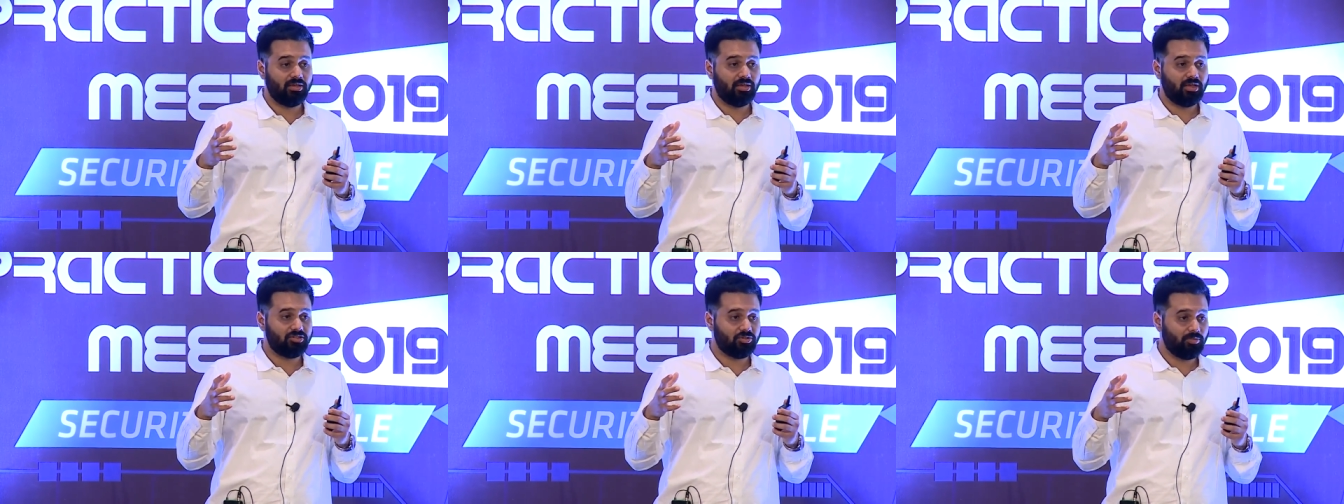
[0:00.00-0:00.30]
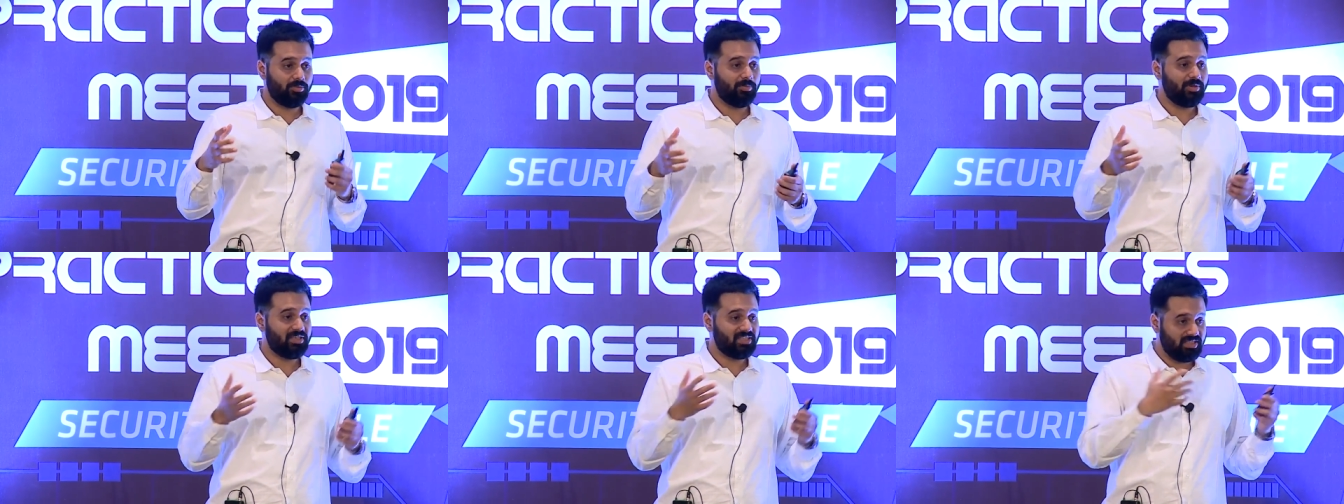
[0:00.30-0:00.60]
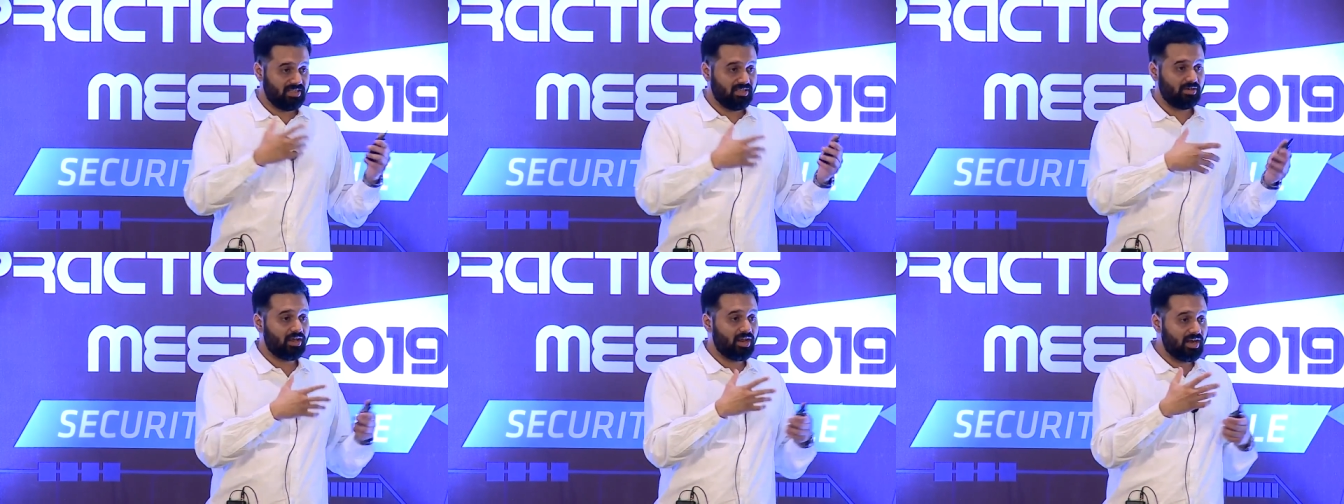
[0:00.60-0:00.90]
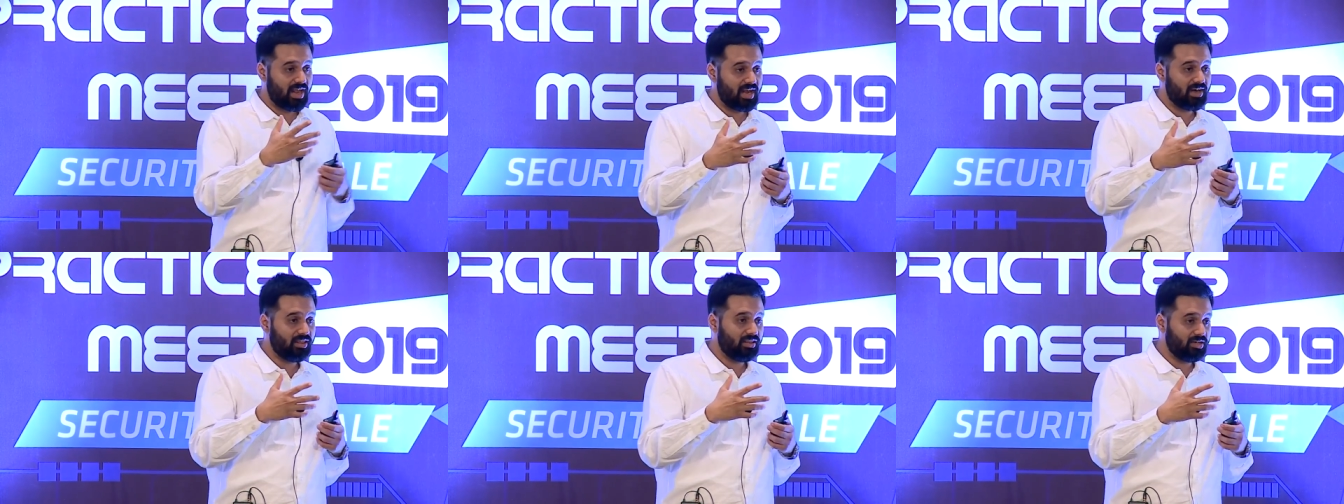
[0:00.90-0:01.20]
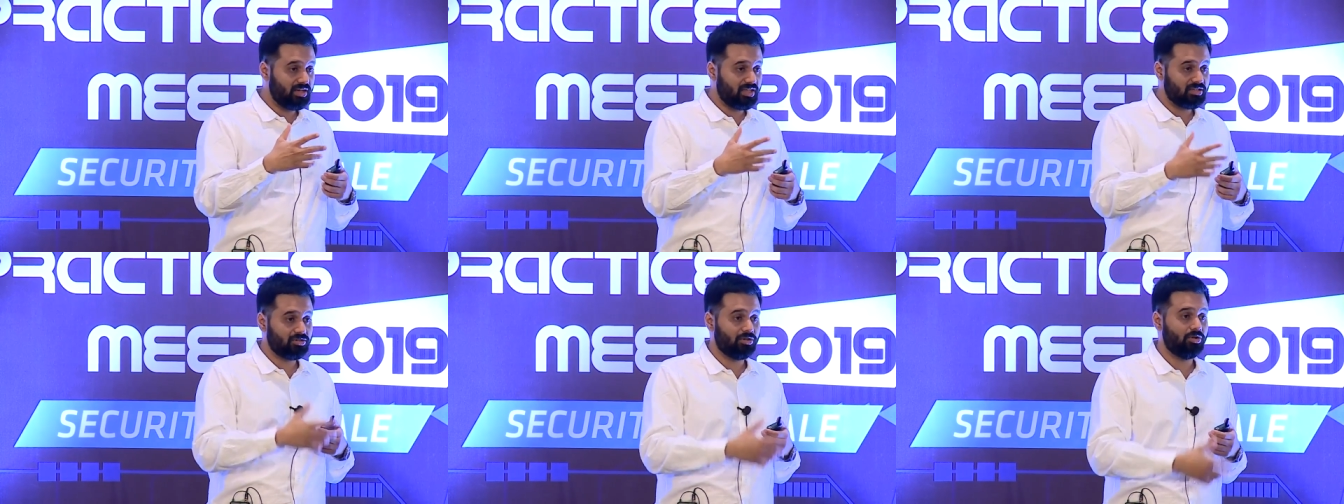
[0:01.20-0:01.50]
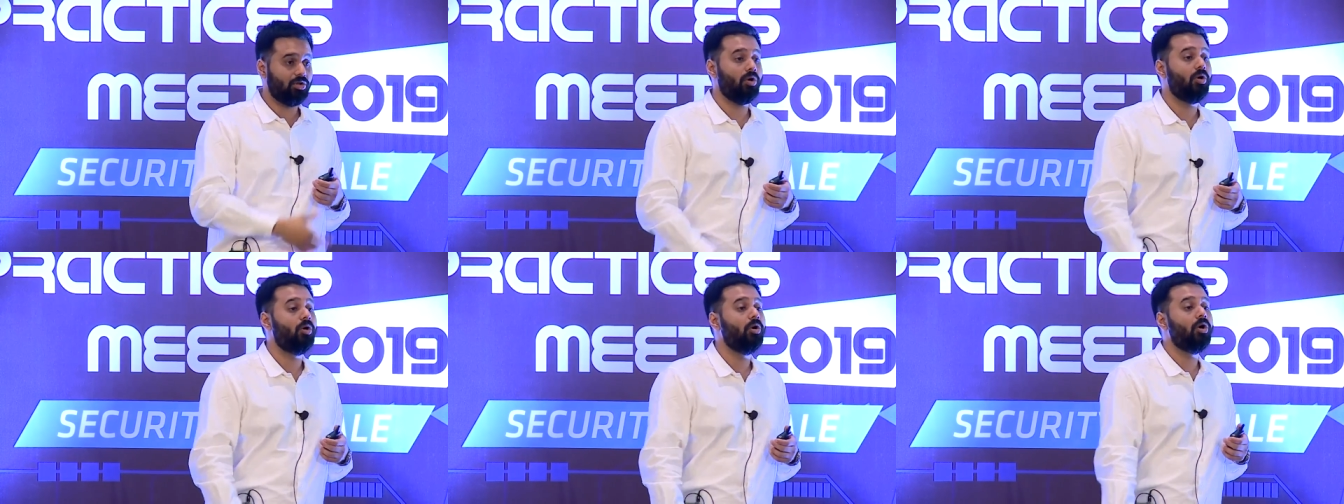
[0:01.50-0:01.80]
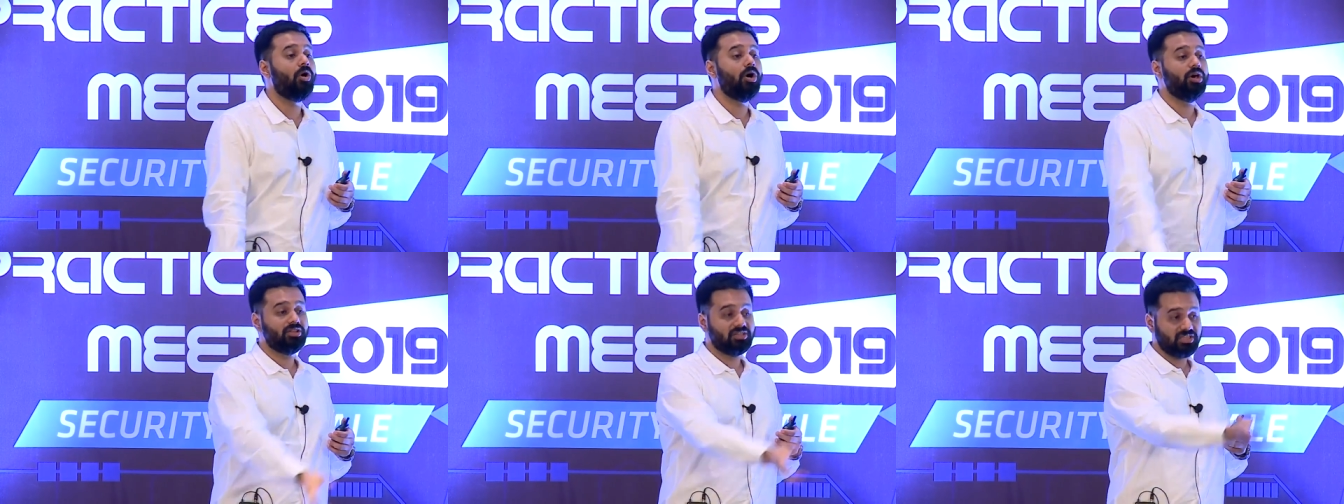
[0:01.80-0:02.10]
So we basically run analytics on
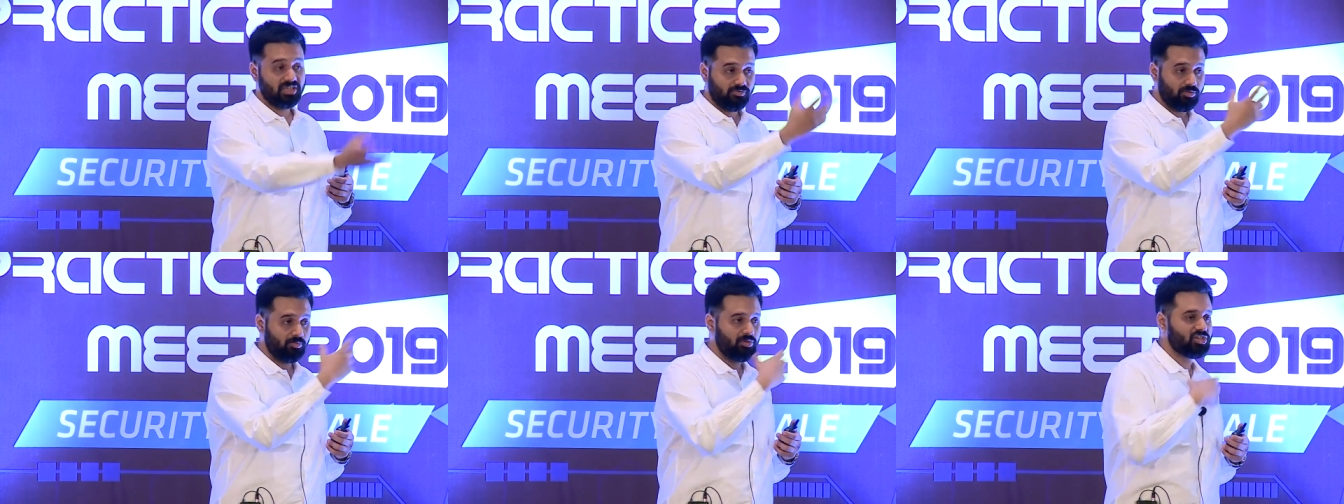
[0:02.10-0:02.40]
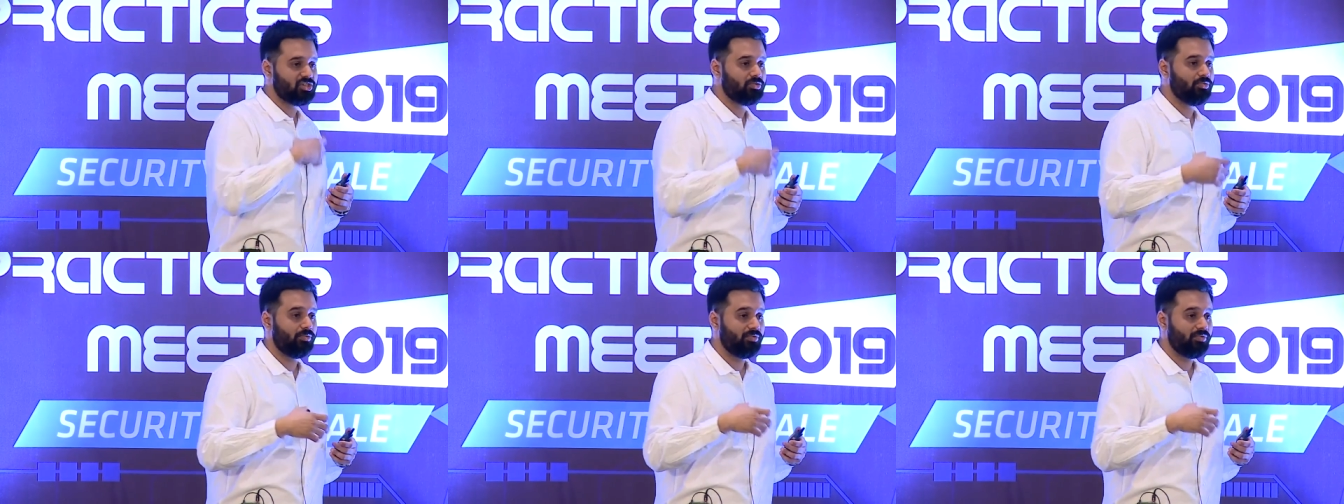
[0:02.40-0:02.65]
all this information